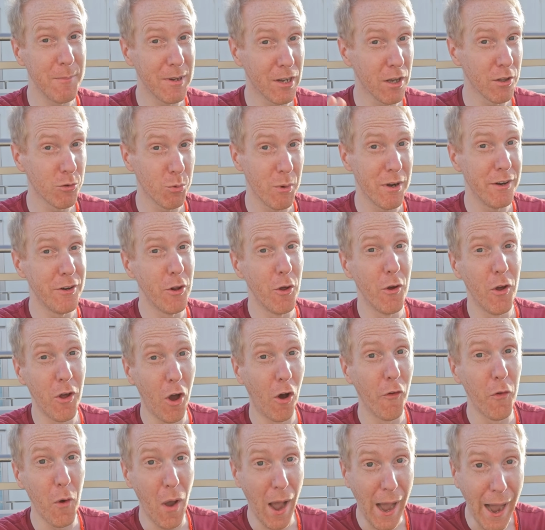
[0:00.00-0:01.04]
because we're
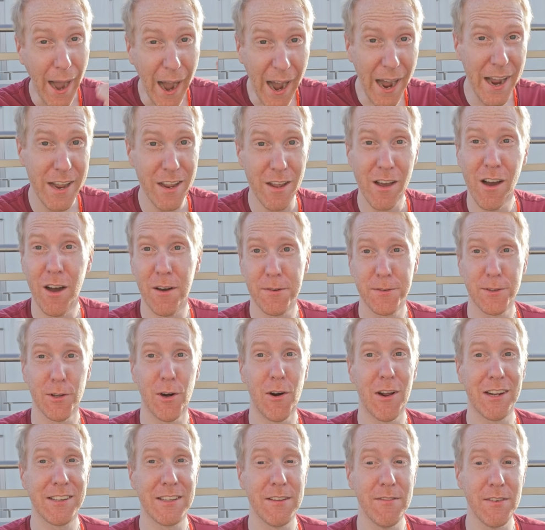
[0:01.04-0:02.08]
on a high of
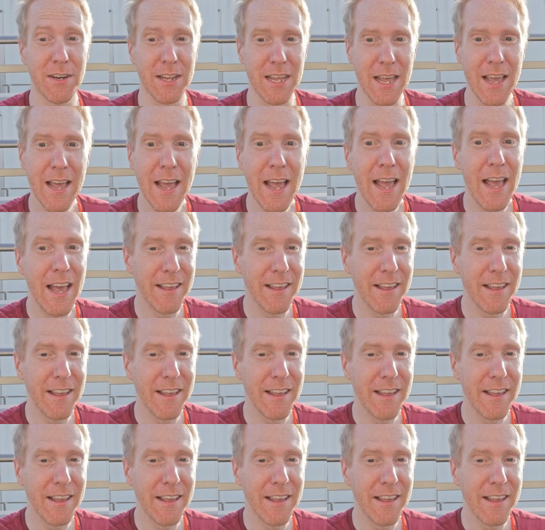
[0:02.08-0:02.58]
solar activity,